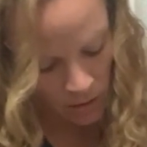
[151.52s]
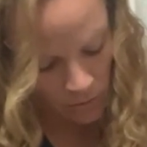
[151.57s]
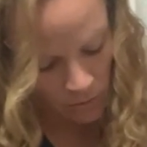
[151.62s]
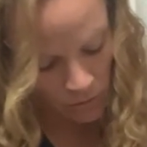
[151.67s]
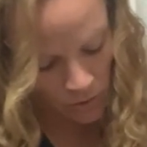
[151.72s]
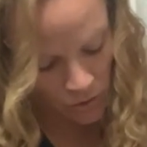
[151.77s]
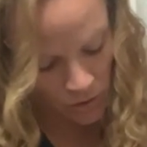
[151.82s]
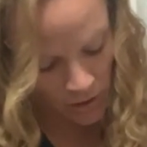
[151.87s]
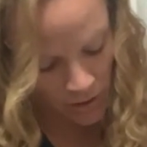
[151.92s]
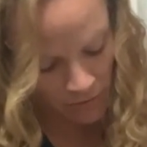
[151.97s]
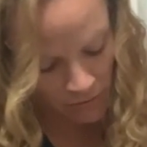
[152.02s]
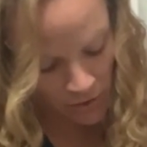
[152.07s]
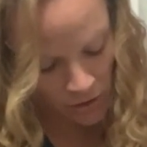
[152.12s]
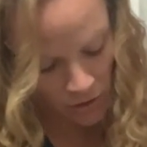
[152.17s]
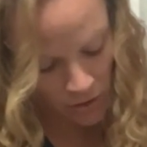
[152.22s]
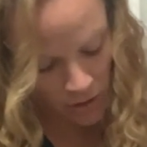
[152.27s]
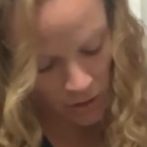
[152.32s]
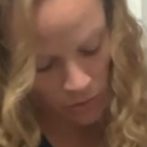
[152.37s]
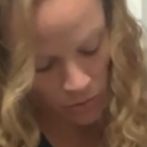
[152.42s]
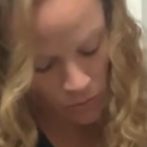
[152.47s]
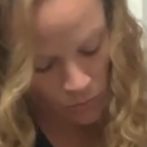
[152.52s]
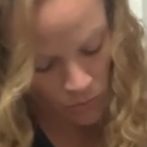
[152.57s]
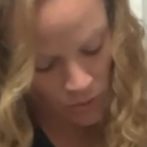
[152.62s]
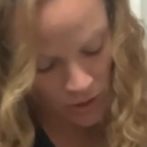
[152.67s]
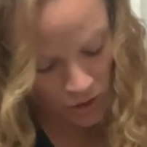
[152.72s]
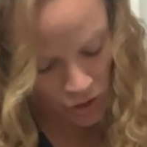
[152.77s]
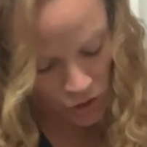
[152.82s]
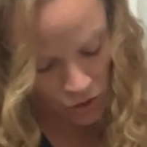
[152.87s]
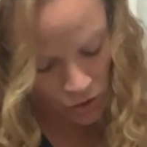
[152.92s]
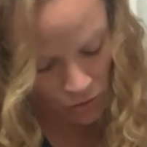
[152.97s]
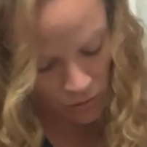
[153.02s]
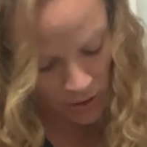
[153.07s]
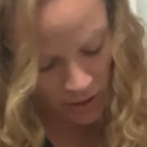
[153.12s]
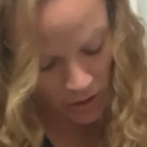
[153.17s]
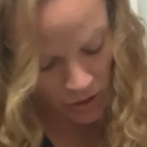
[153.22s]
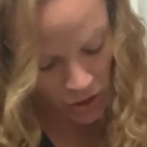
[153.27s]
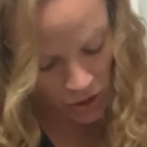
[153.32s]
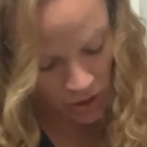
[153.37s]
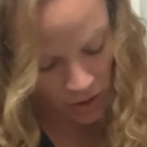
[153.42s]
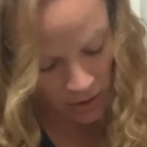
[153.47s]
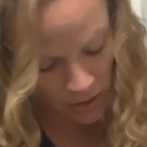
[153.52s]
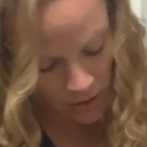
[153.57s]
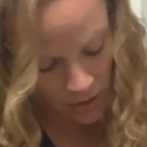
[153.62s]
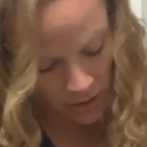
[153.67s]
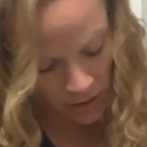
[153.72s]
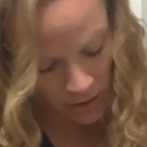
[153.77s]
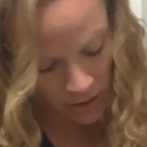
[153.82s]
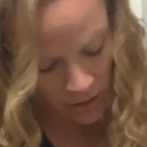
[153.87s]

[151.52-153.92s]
we're trying to figure out which direction